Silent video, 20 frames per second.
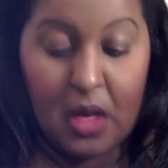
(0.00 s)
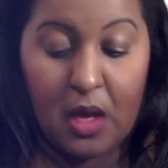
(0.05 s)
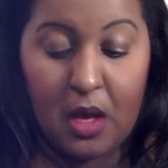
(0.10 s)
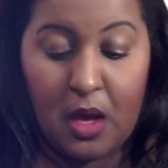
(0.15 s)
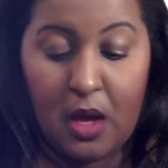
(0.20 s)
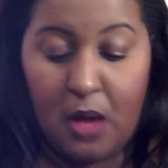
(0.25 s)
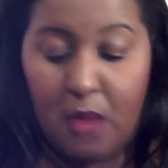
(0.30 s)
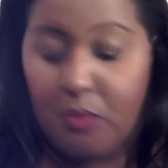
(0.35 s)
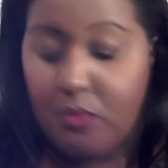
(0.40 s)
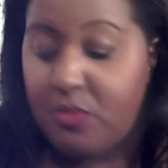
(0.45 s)

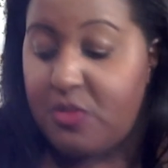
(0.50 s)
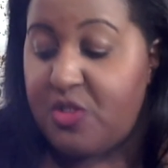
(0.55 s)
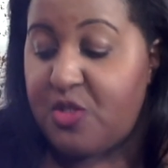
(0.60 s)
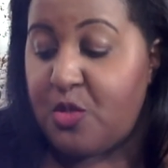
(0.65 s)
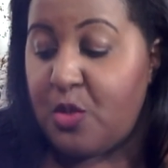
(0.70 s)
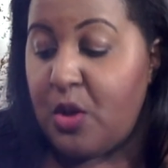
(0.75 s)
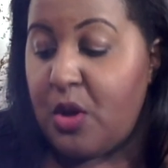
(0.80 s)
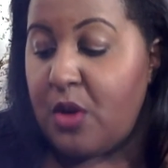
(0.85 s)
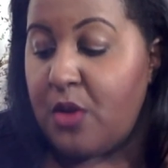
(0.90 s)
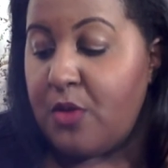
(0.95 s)
Up
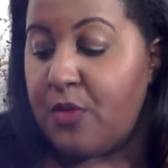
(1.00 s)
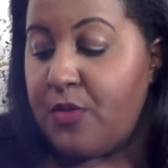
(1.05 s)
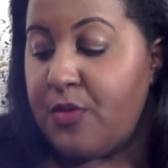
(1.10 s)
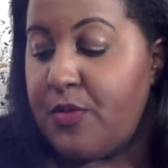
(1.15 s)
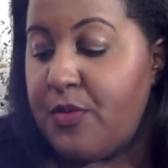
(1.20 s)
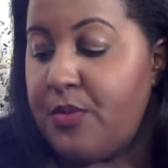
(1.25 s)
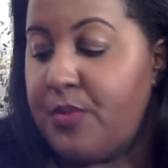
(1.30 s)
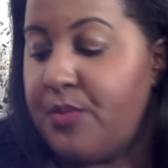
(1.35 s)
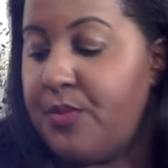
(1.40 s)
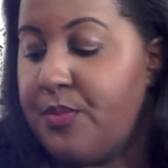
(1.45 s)
12.
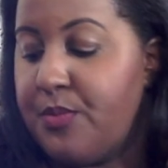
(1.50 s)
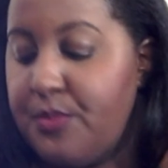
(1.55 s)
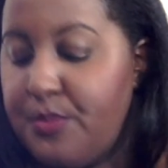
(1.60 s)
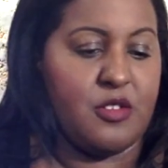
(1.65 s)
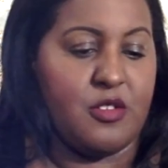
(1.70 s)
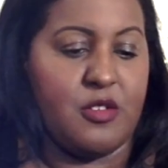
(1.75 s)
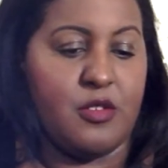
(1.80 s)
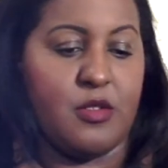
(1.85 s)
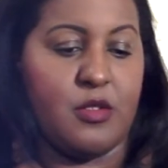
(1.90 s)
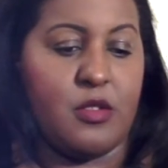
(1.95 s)

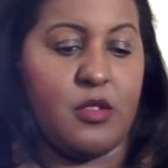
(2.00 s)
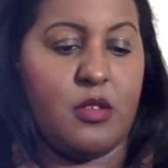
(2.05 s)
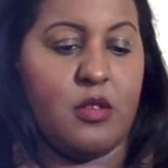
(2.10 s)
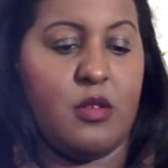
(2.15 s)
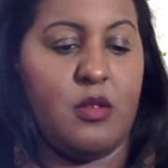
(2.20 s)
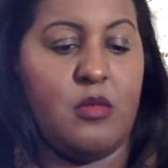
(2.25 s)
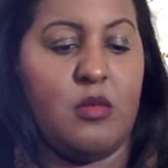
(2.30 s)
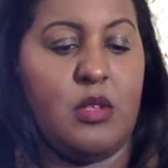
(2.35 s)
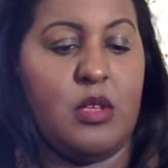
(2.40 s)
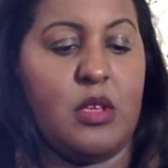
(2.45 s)
Your
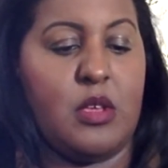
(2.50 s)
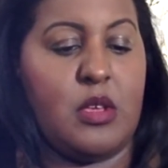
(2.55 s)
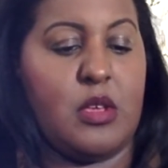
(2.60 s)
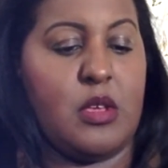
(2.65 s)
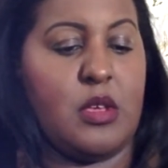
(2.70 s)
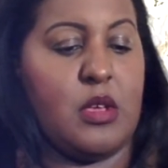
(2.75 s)
tunic